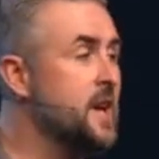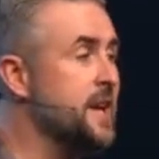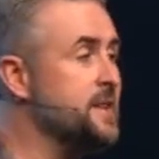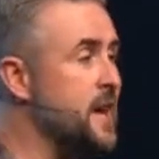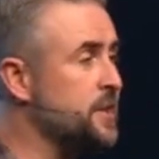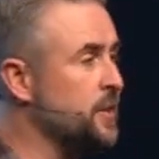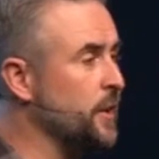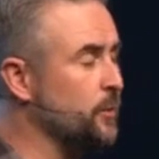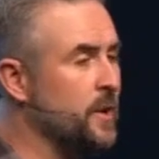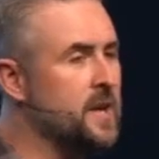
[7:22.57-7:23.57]
He's
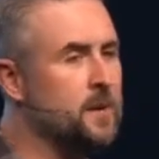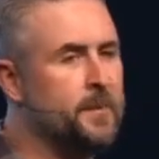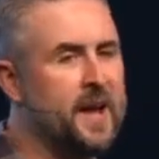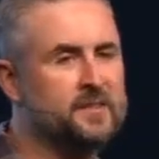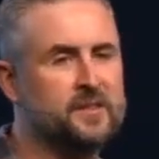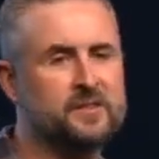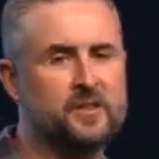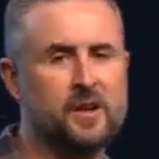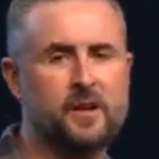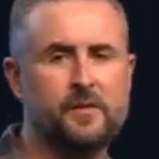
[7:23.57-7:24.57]
actually reading a passage
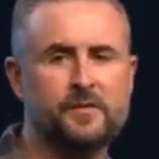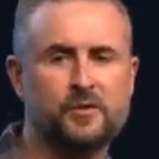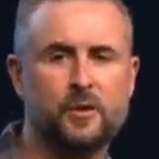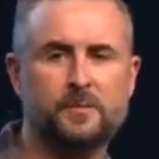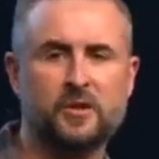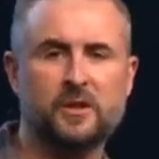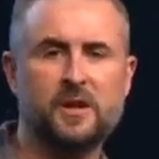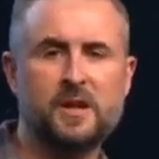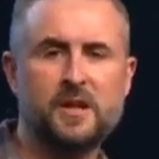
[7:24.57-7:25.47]
of scripture